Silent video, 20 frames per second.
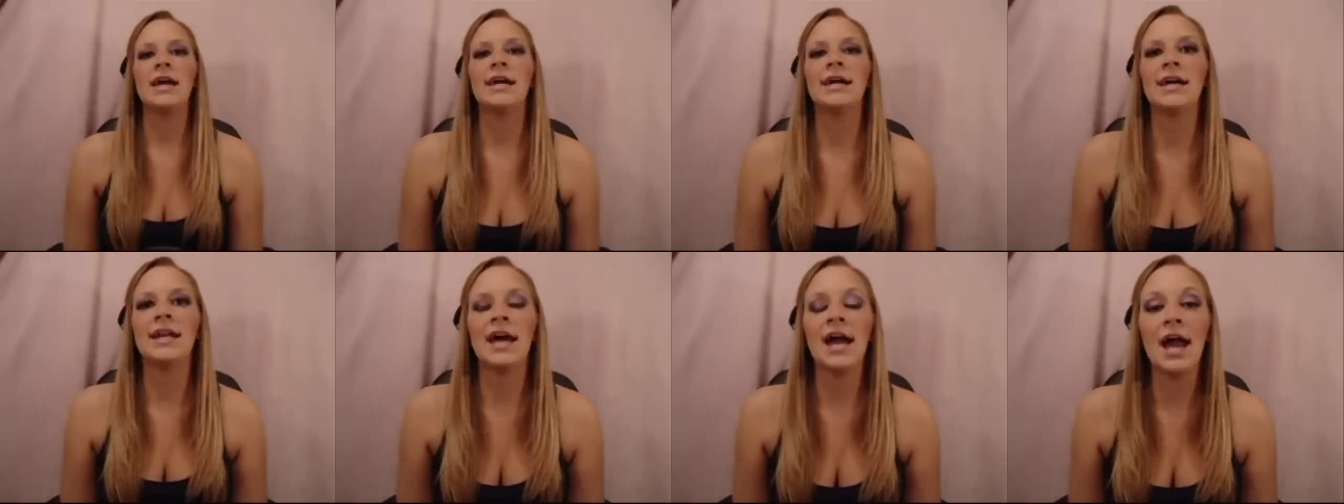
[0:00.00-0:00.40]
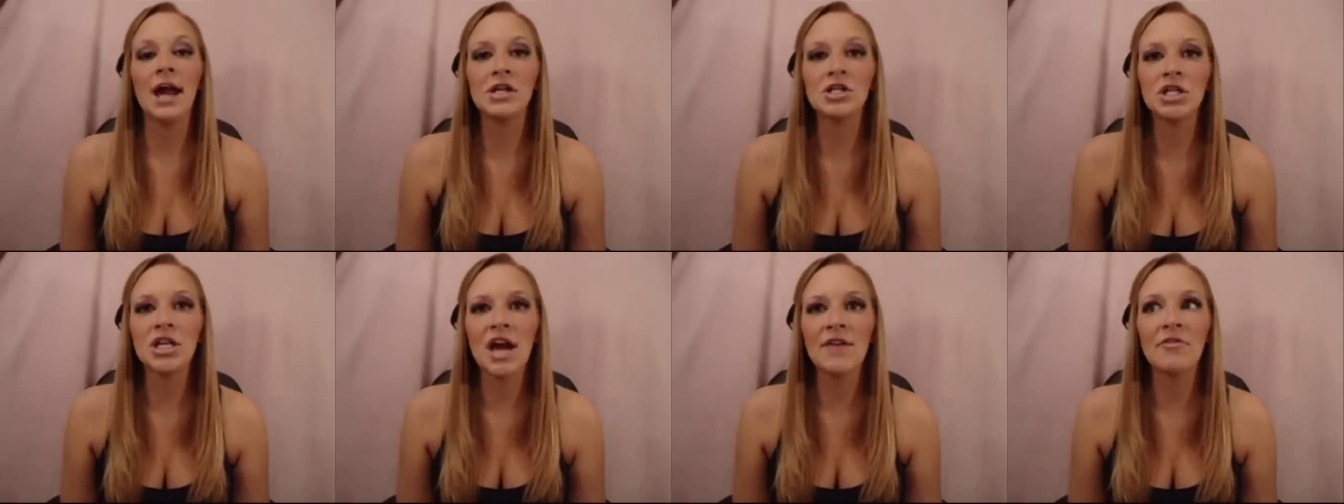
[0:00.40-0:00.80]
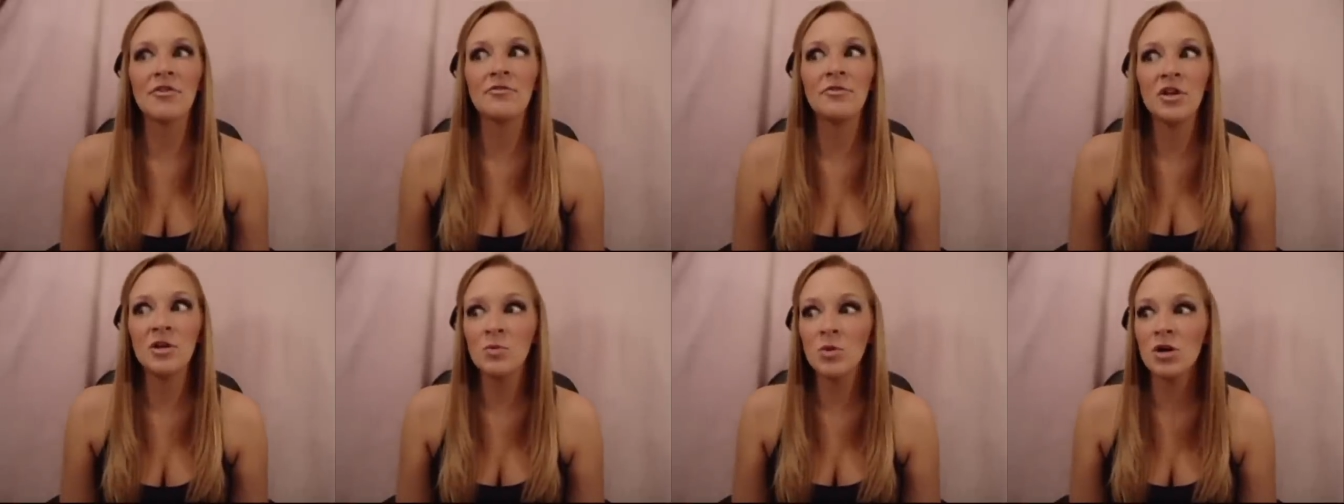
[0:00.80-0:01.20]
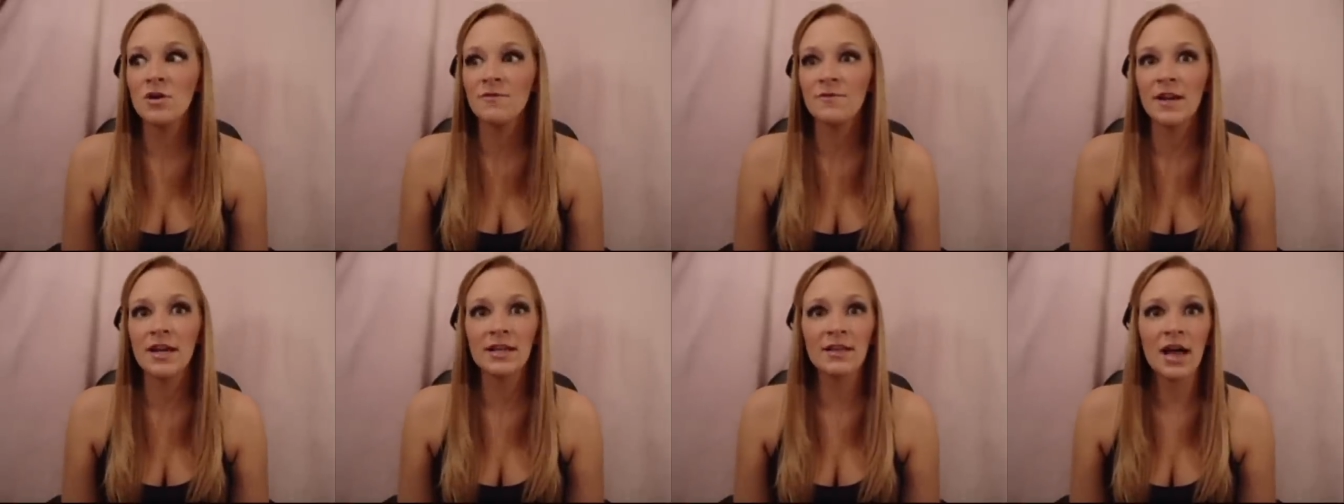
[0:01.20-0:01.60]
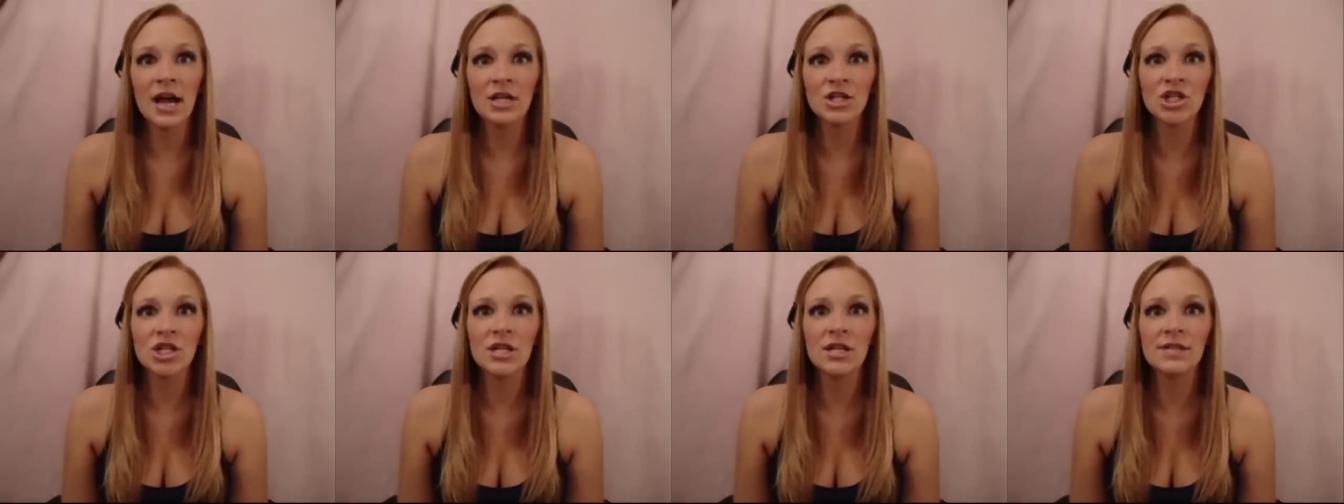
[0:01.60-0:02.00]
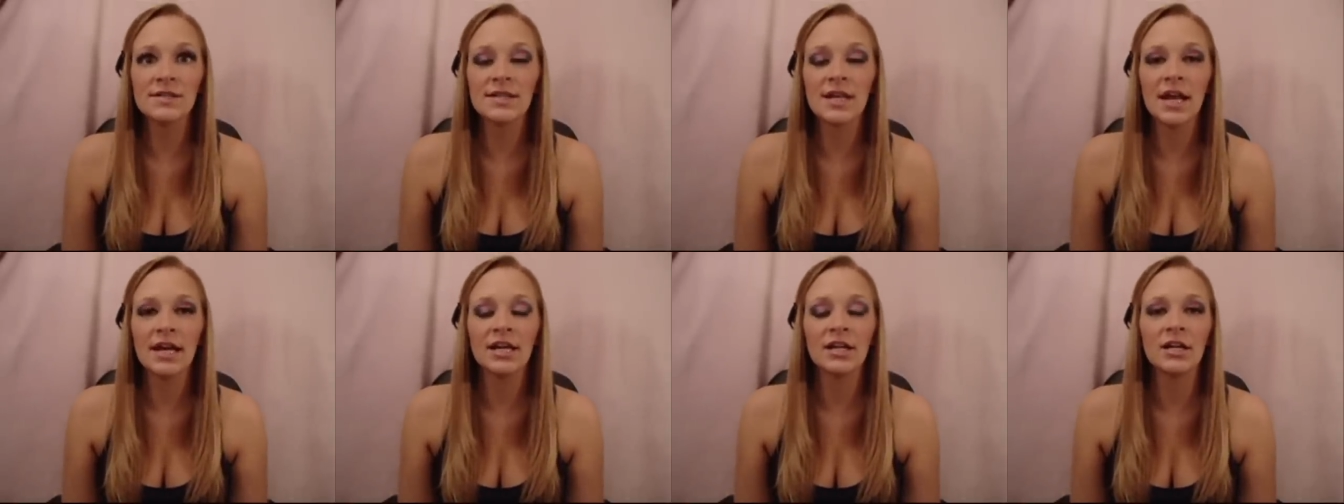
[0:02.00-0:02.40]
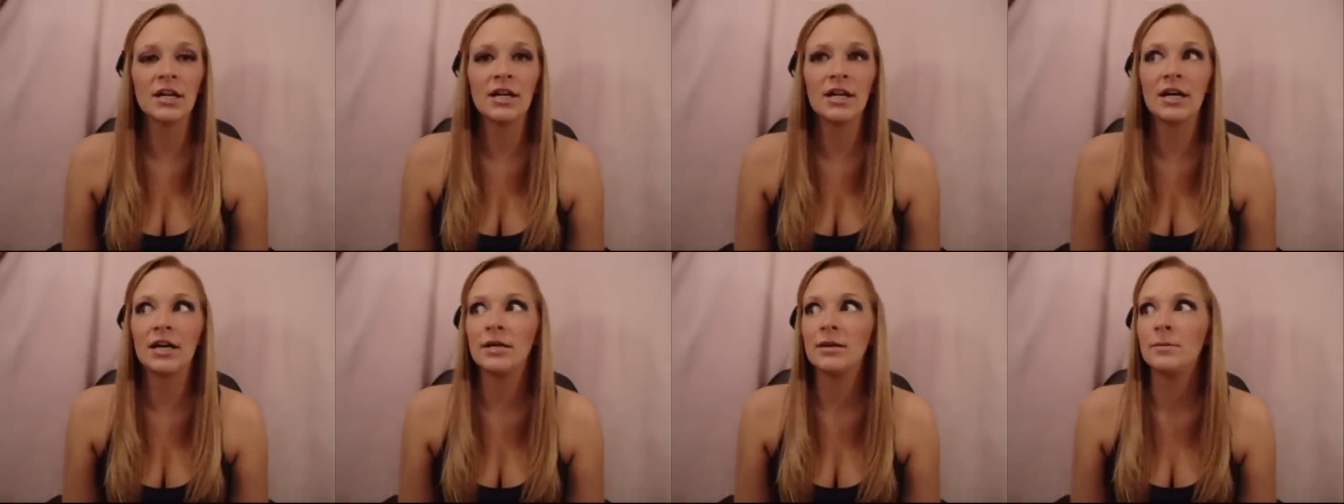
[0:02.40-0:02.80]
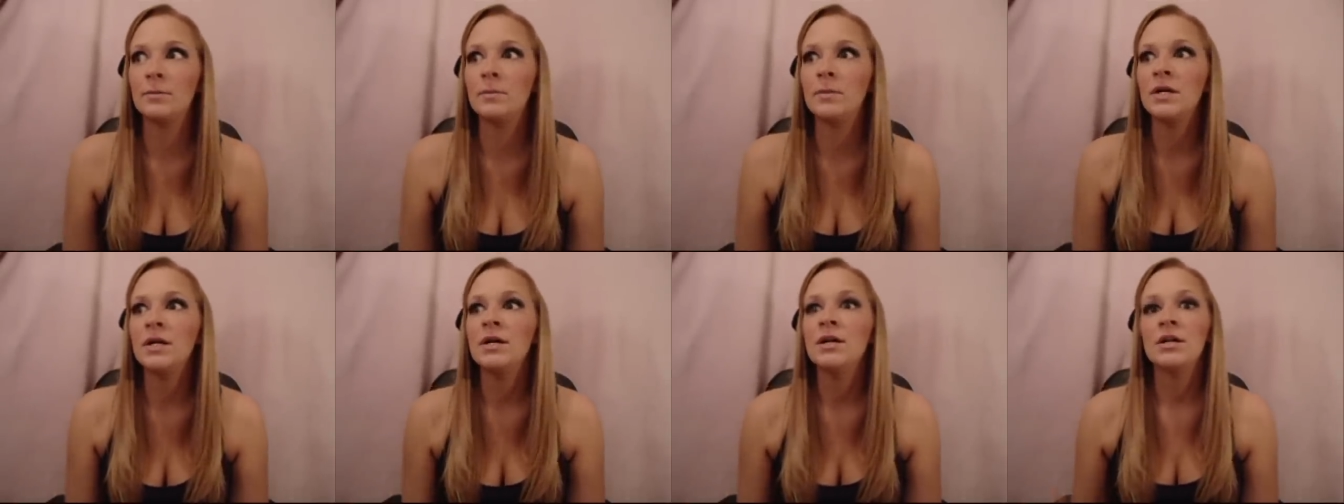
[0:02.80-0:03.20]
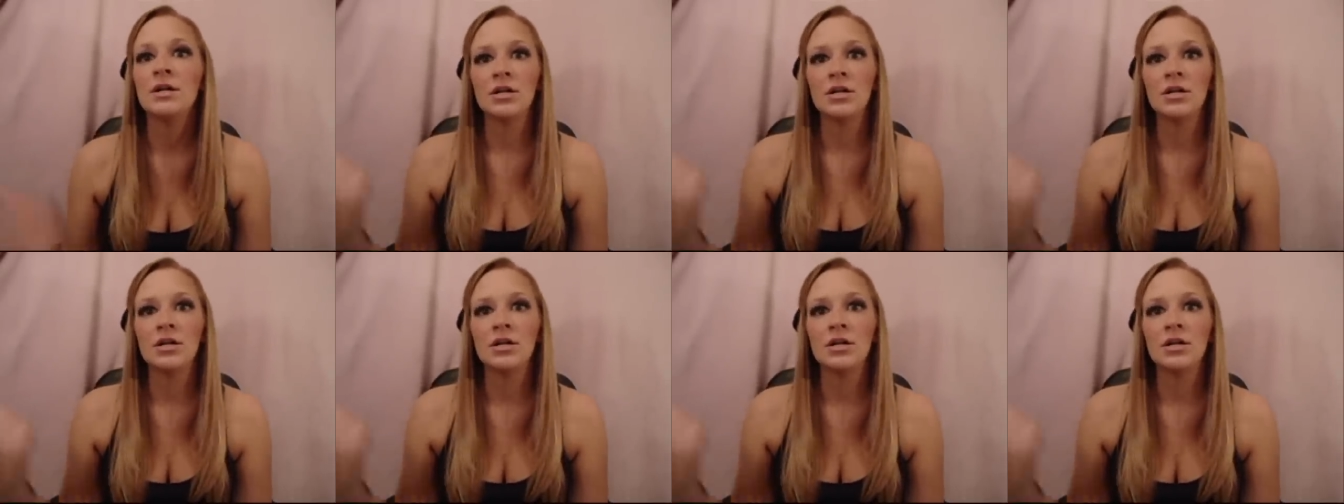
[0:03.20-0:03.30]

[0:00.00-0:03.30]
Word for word: And I actually have a few more fake lashes that I could, um,